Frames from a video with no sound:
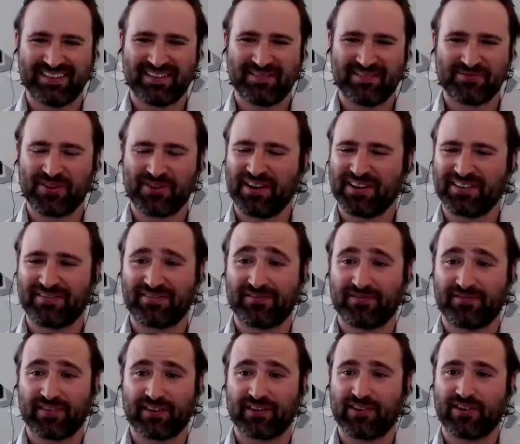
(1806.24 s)
trying to
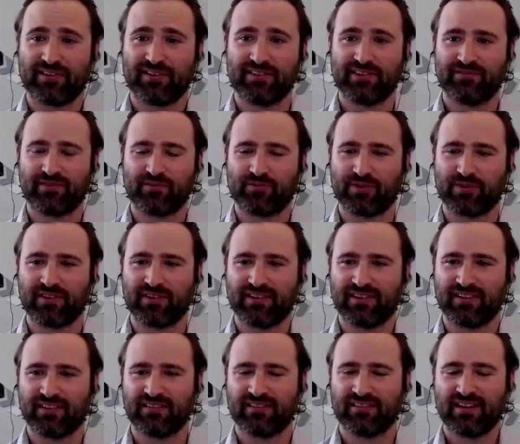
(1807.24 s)
figure out a different word
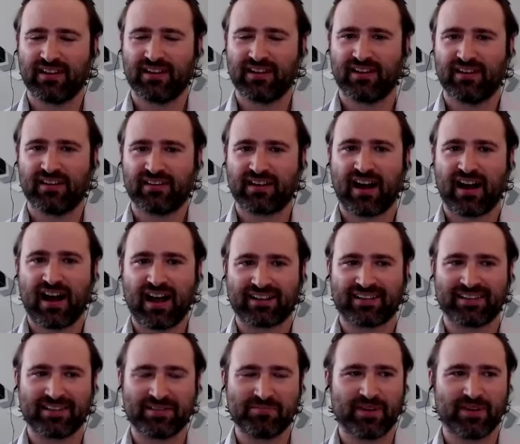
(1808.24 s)
than
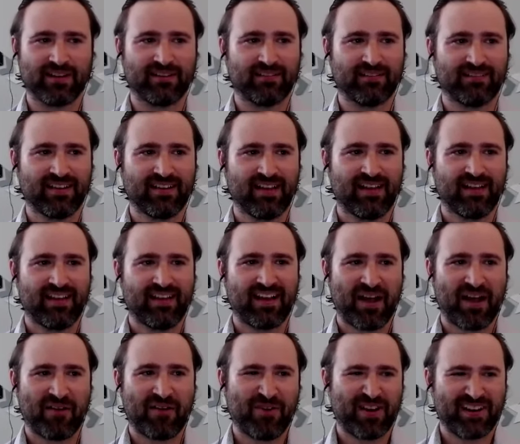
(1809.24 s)
cocky, but
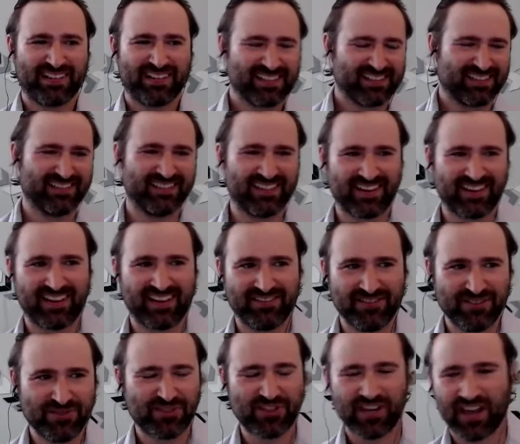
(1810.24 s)
I wanted a
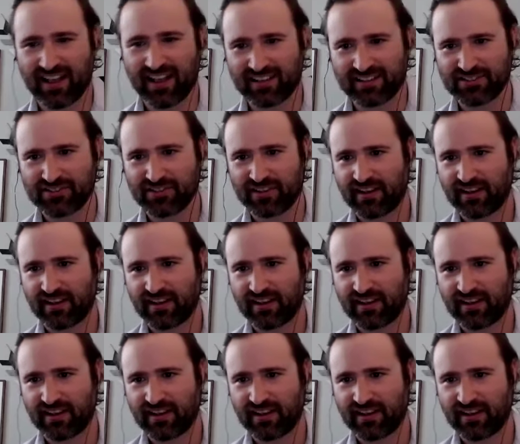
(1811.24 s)
new challenge.